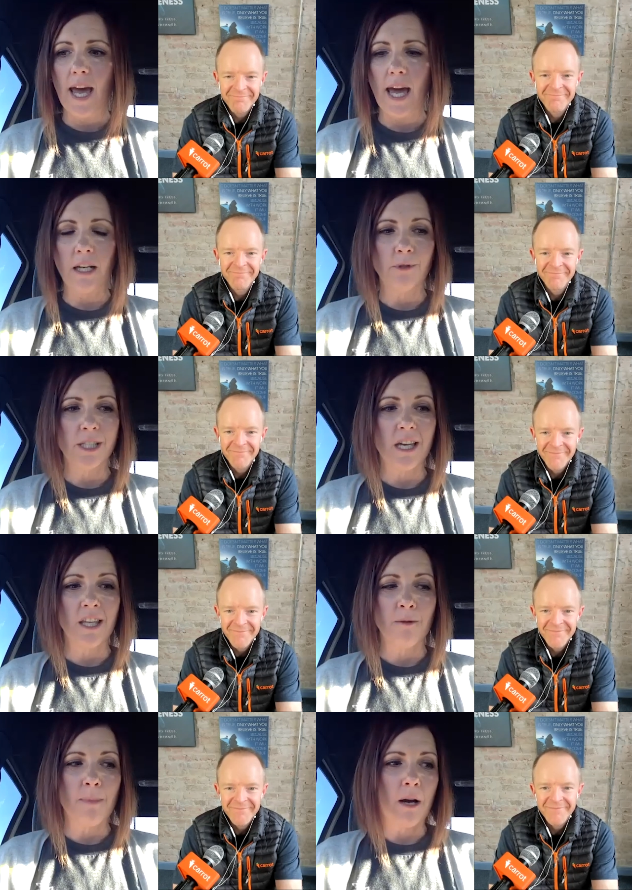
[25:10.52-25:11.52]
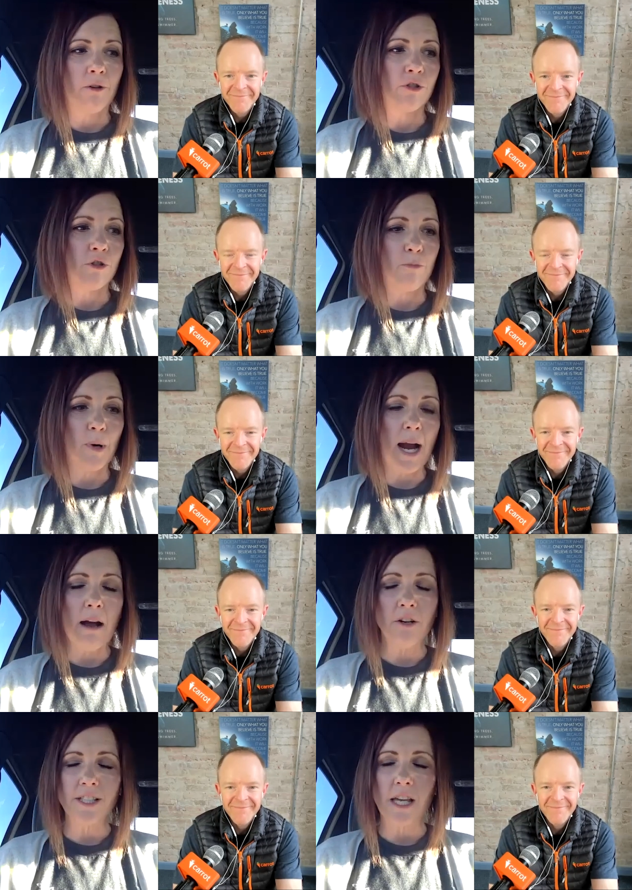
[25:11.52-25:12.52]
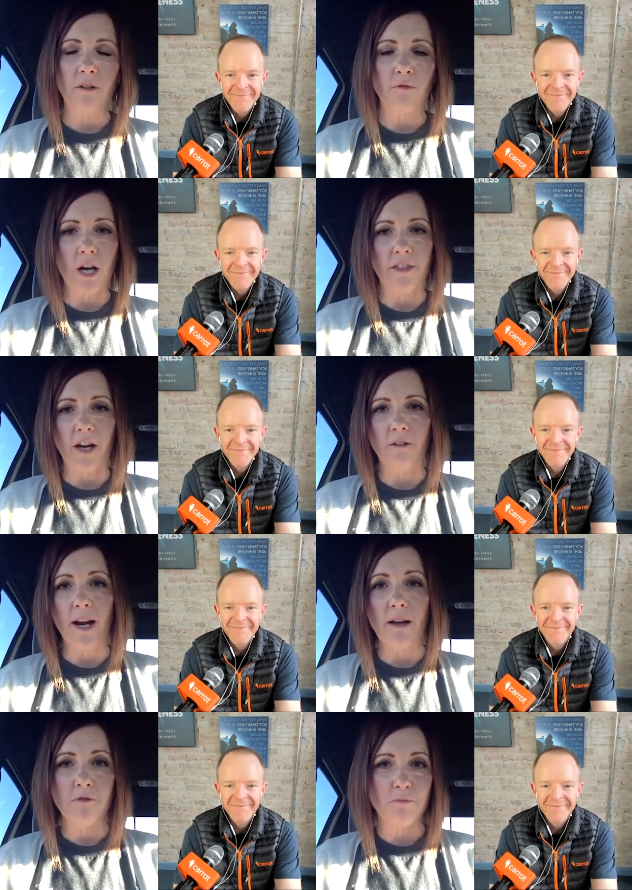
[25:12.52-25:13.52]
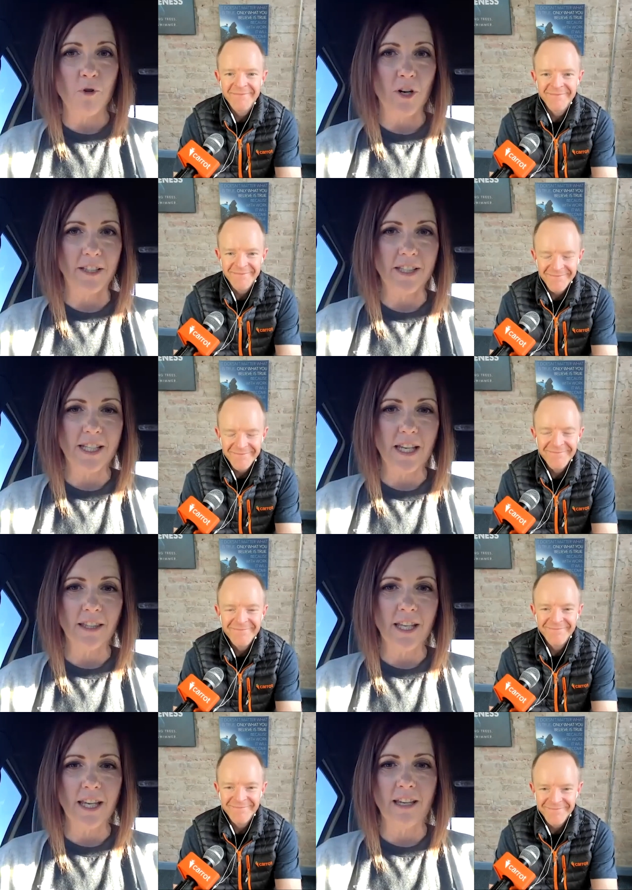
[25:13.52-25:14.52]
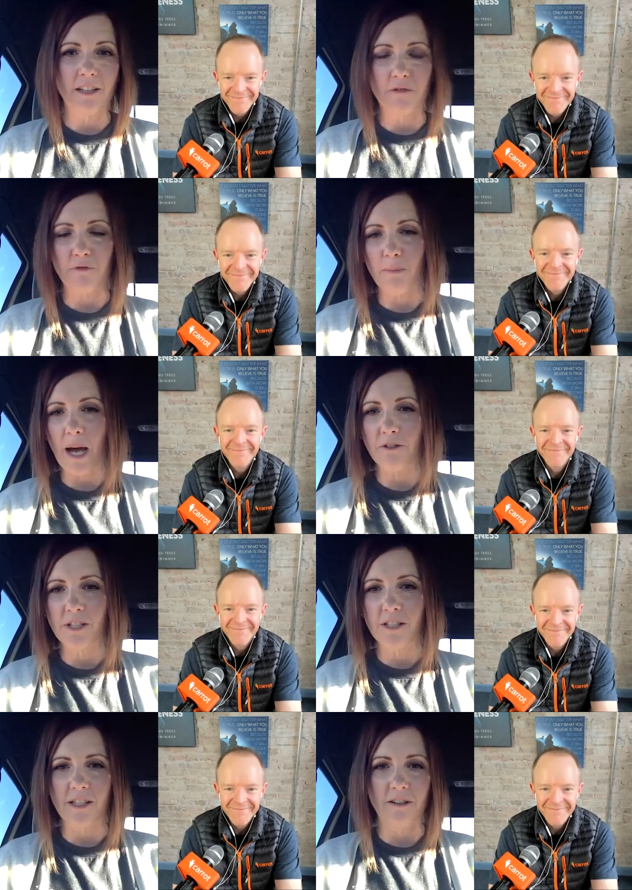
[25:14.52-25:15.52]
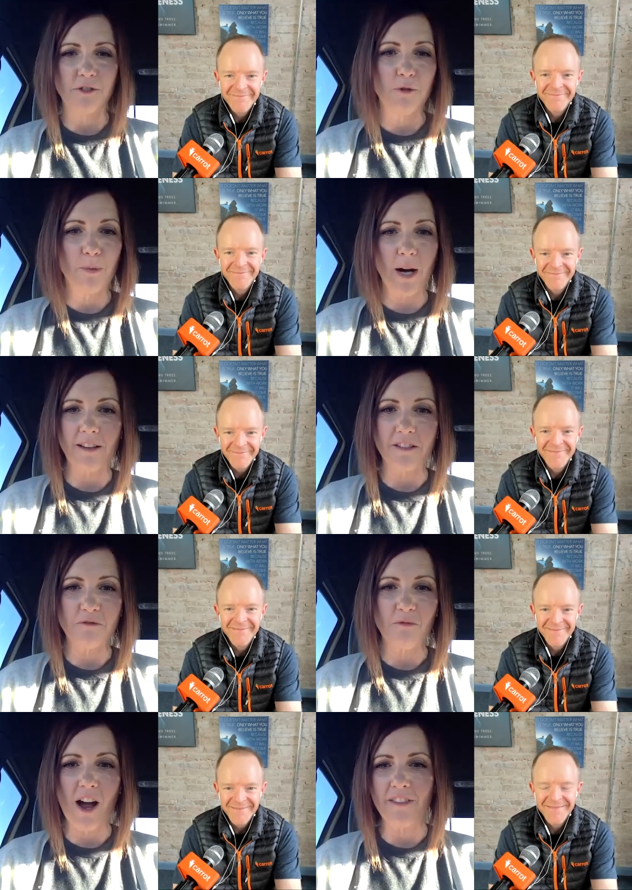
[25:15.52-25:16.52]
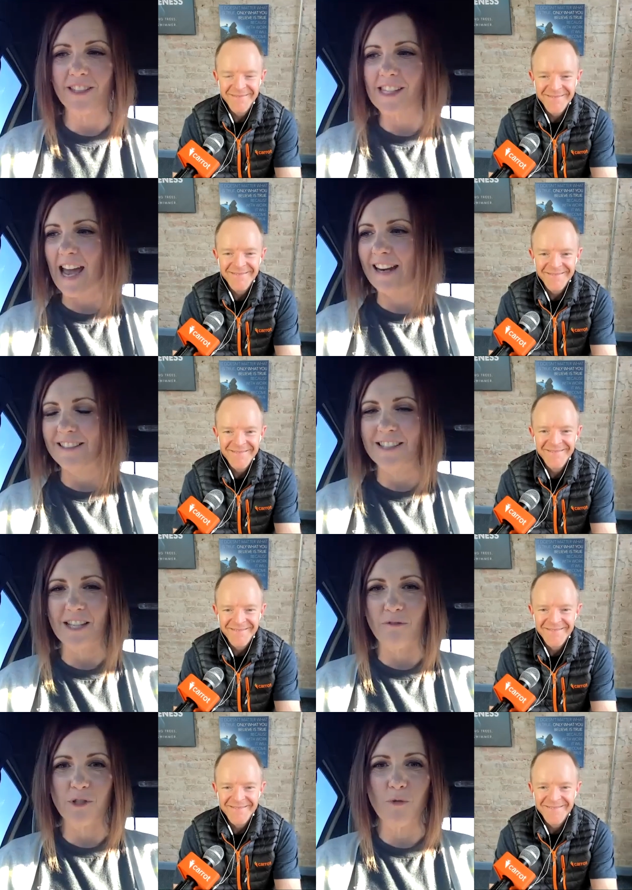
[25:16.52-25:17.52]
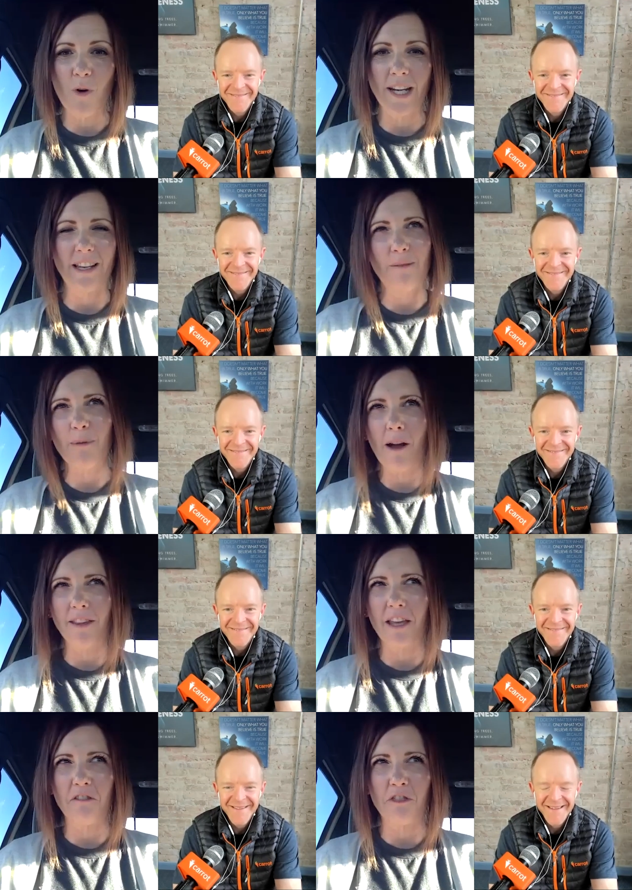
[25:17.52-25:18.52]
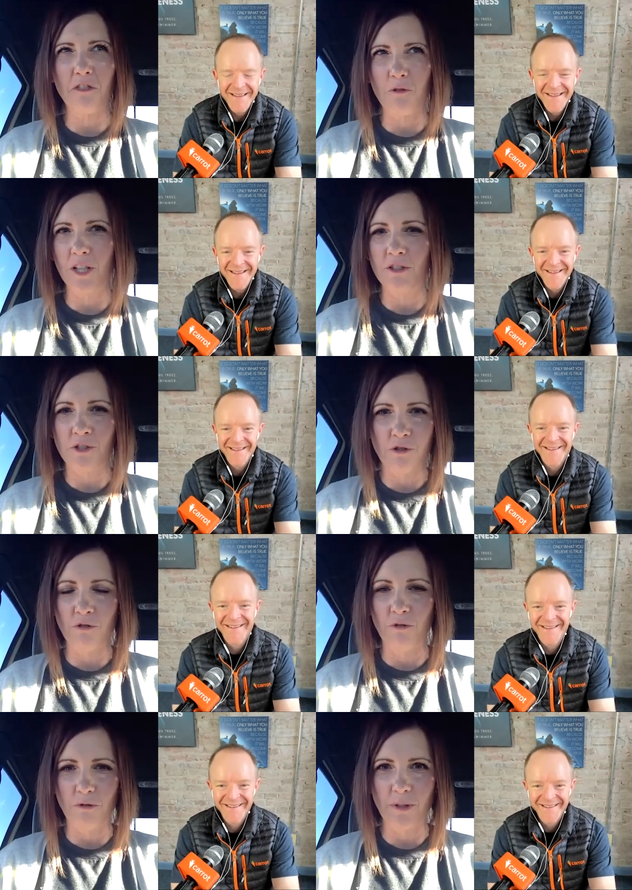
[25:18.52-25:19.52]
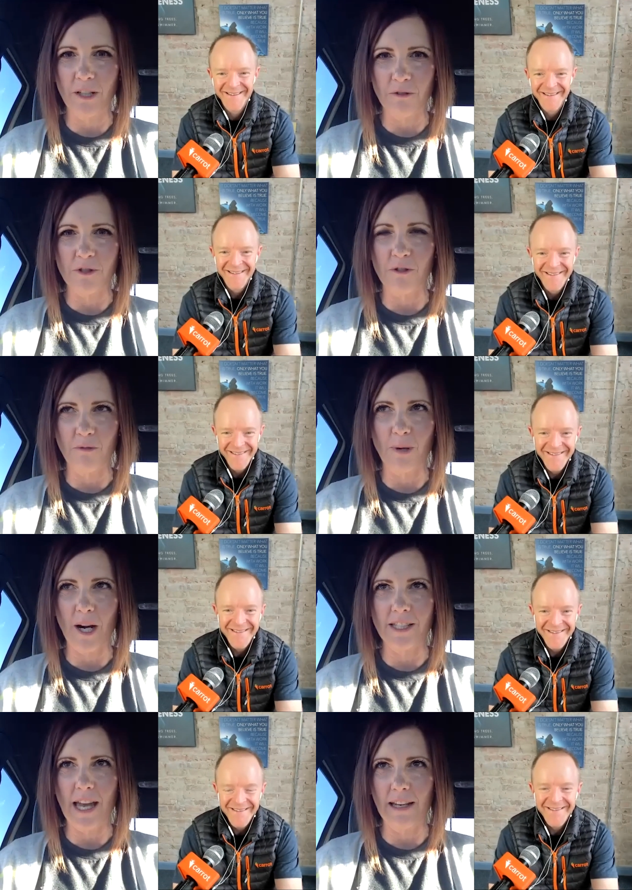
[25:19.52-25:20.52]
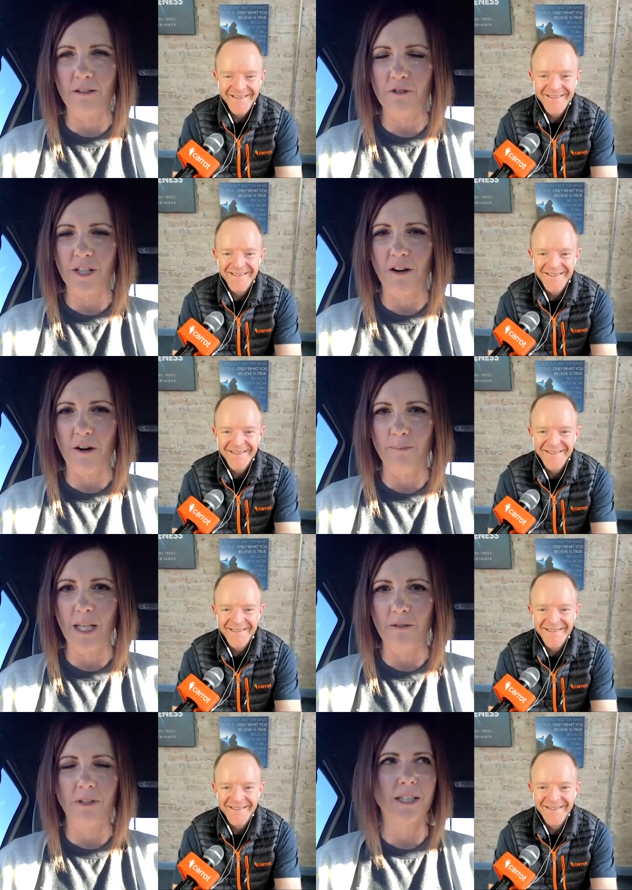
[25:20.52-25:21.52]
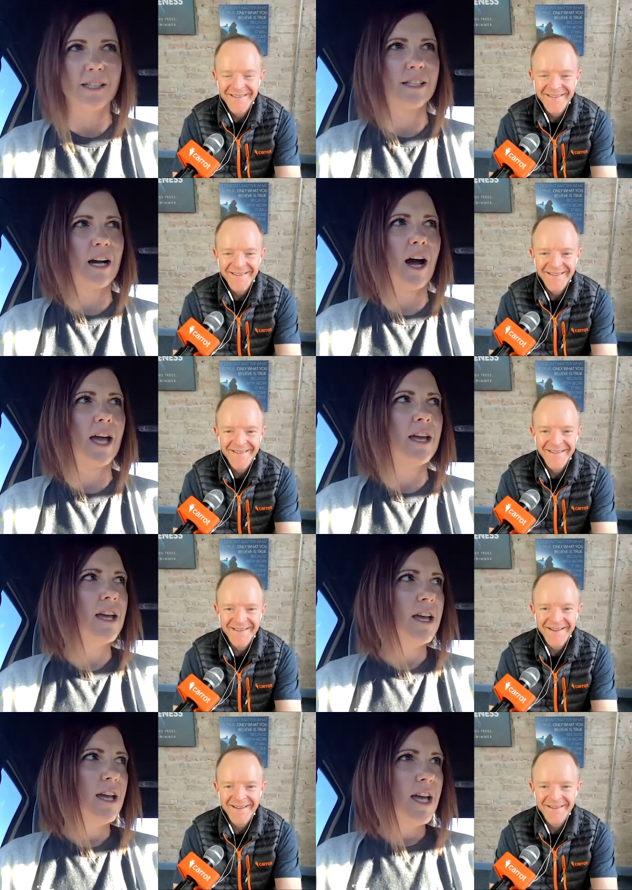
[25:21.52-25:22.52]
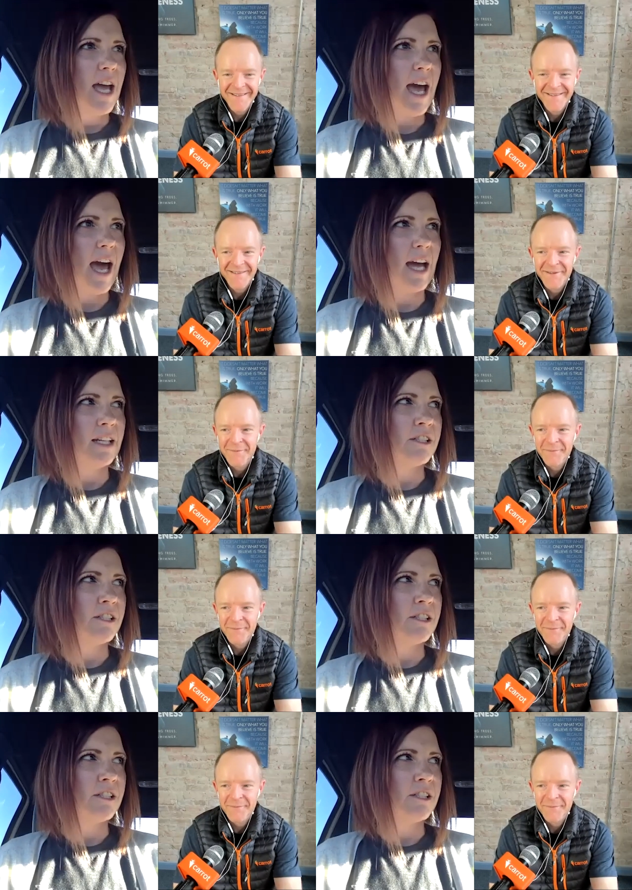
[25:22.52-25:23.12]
Speaker 1: I was telling him I was so proud because I had a Roth IRA with Morgan Stanley and I flip houses. And I was so proud of this Roth because I had it since I was 20. And I'm probably like 32 years old, probably 10 years ago, I'm meeting with this guy. Yeah. And he